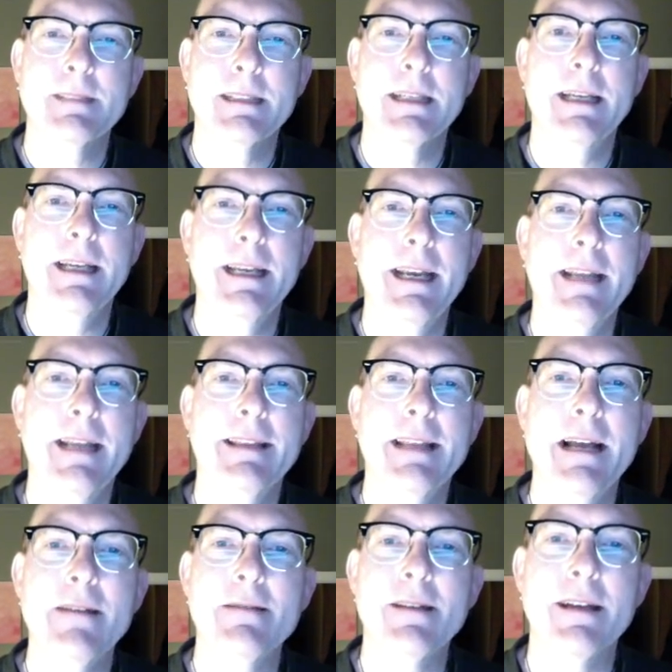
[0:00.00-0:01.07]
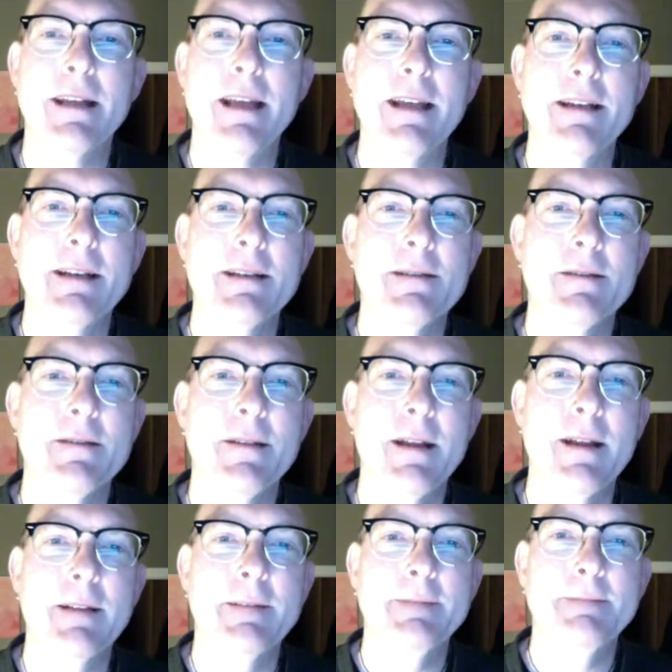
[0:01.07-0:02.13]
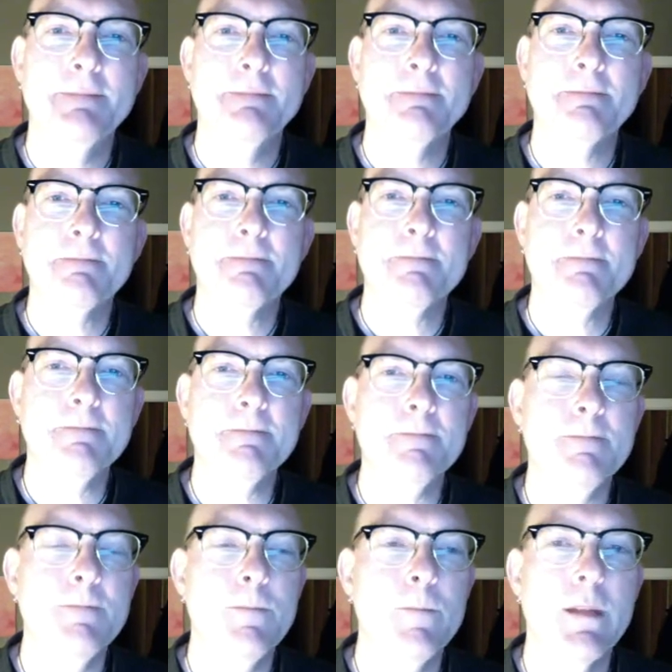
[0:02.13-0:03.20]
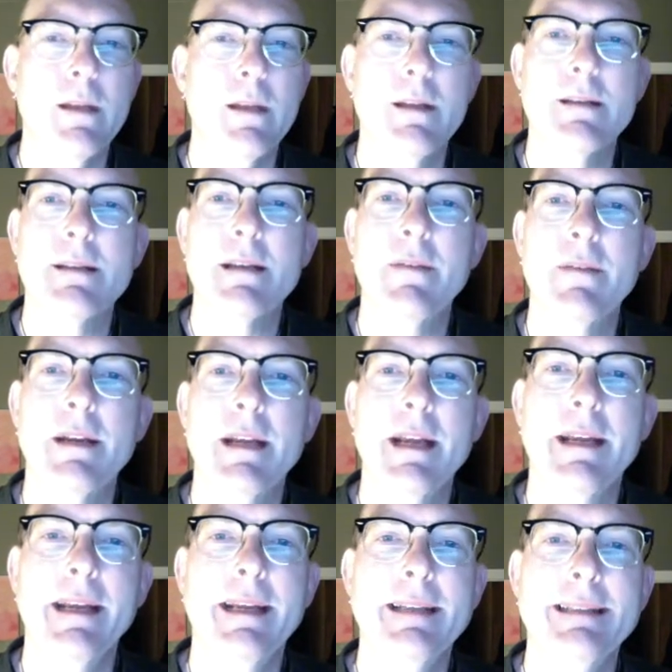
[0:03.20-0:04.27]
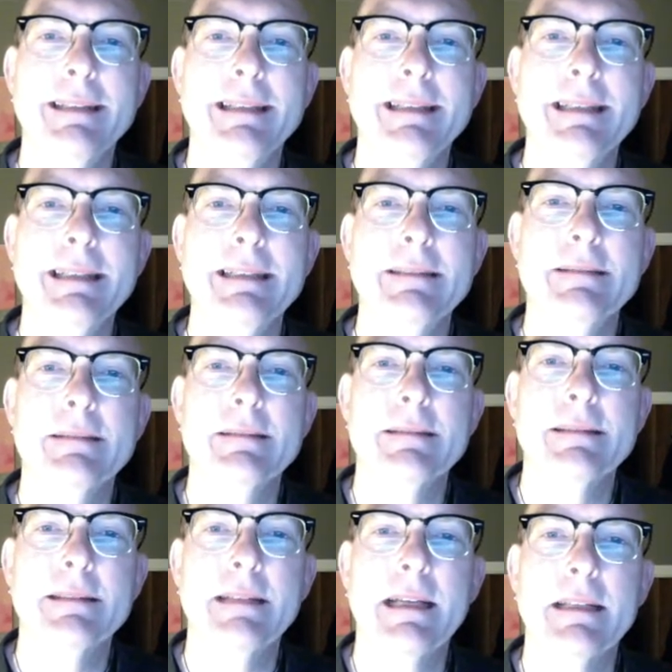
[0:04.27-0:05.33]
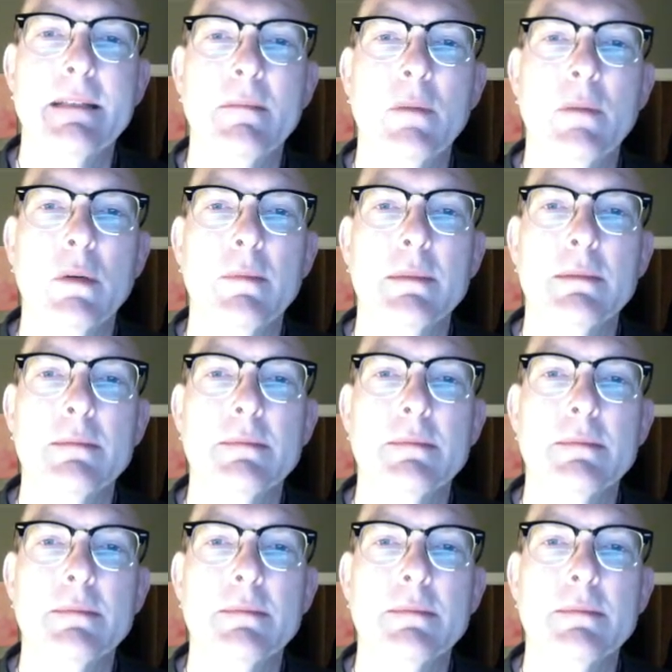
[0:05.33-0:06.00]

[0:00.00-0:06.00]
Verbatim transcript: Hit 8,000 again yesterday. 78.18 at the moment.